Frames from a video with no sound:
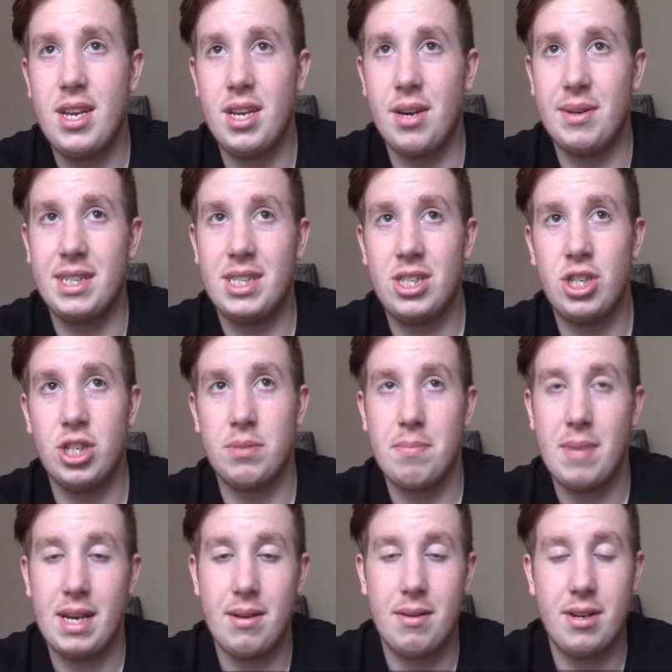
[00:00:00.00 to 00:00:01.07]
you know, it's just
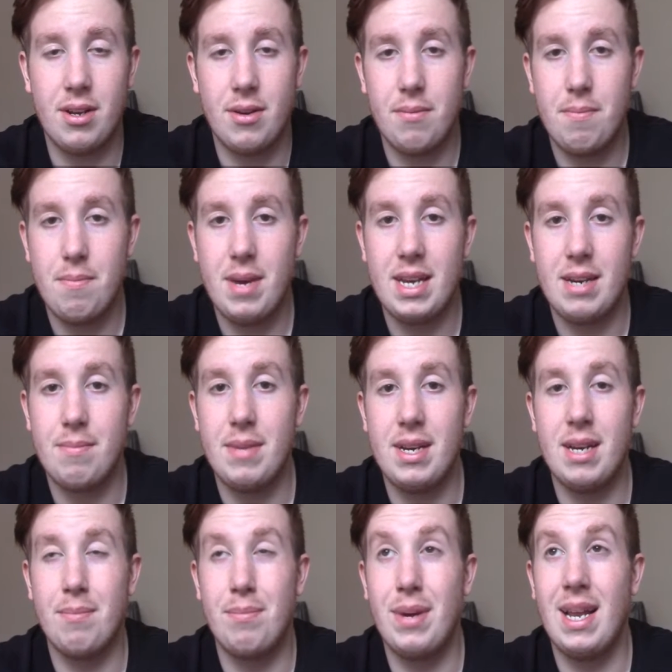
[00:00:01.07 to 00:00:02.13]
made
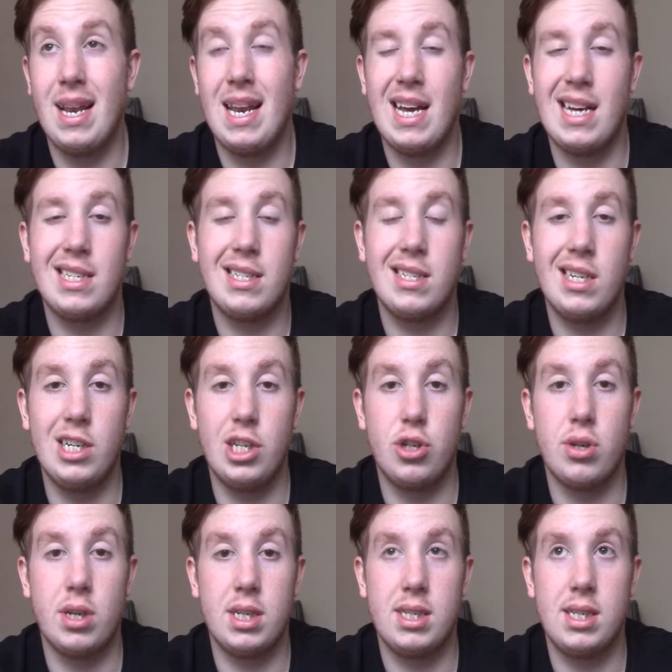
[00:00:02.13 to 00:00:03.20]
me a bit less
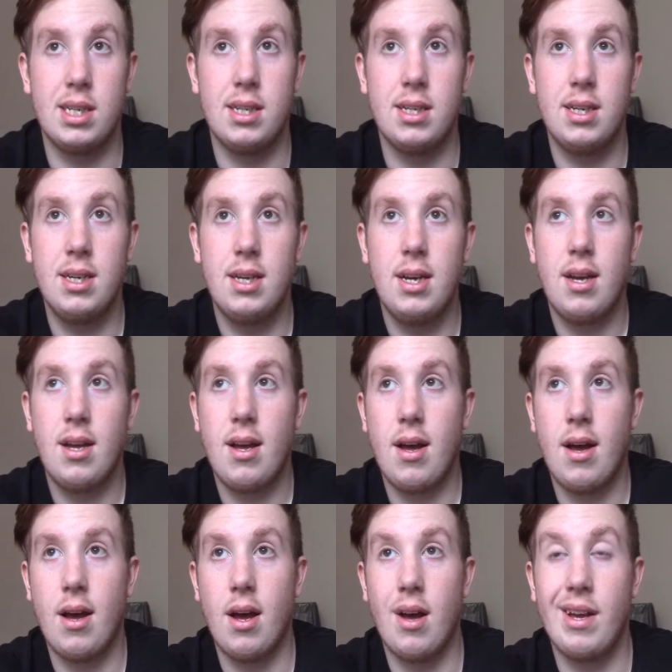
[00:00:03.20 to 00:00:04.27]
interested
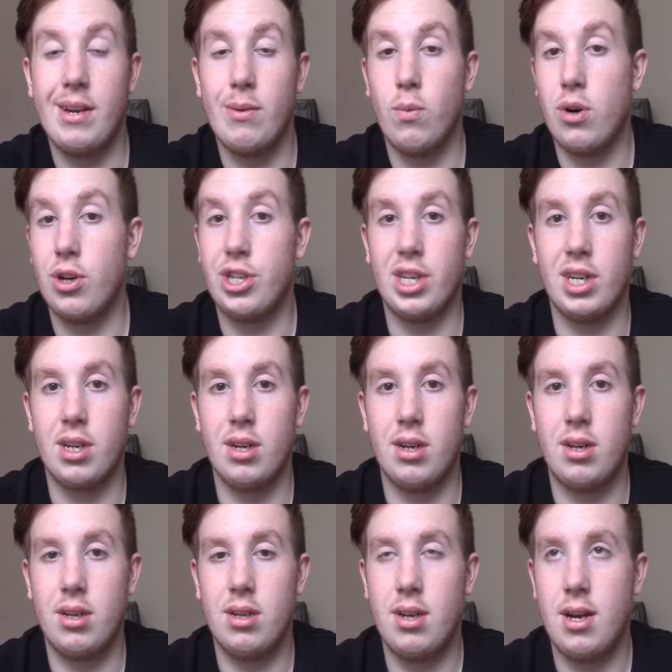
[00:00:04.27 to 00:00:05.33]
in watching her.